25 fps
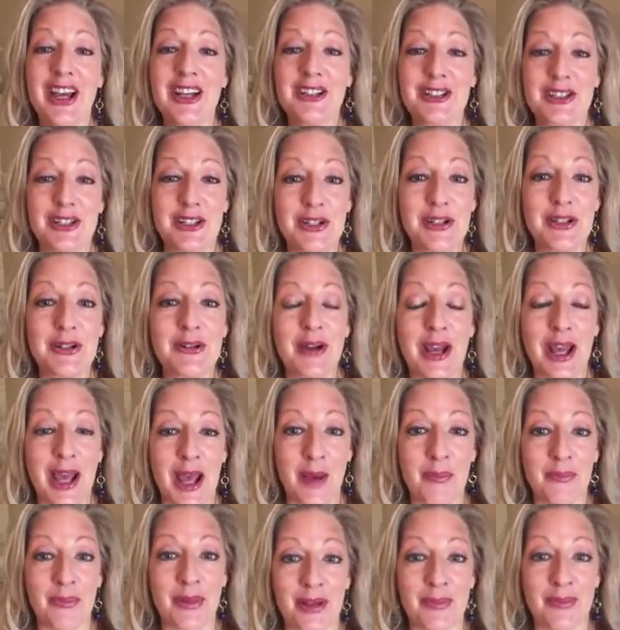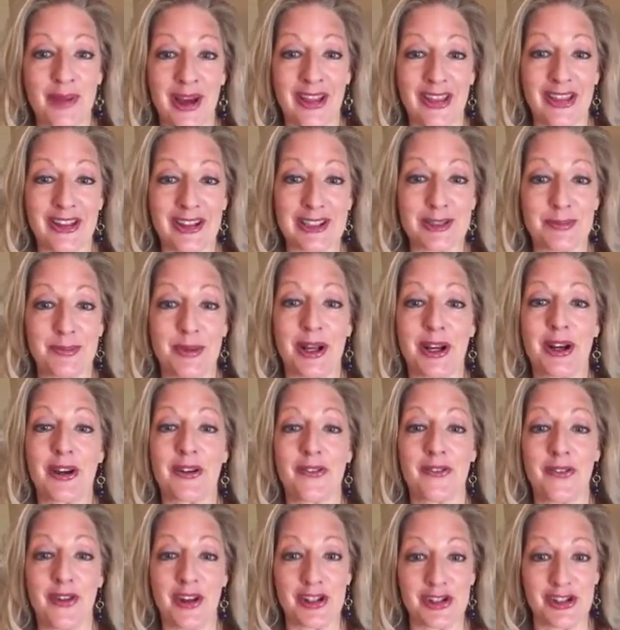to implement this bigger
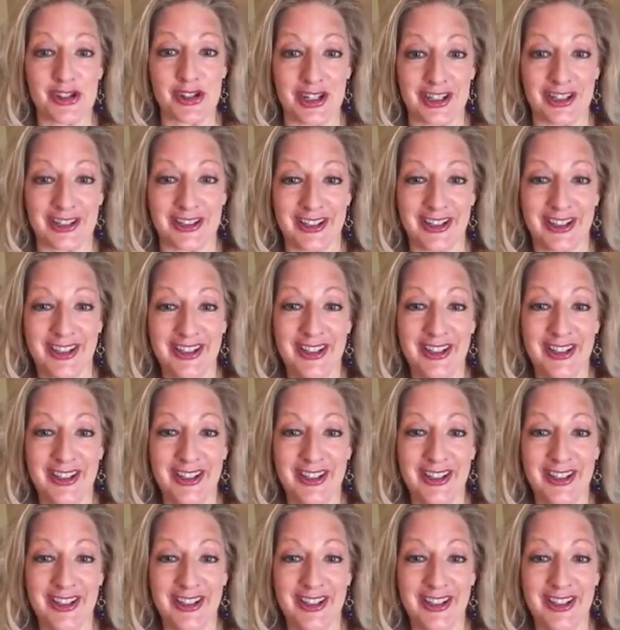vision.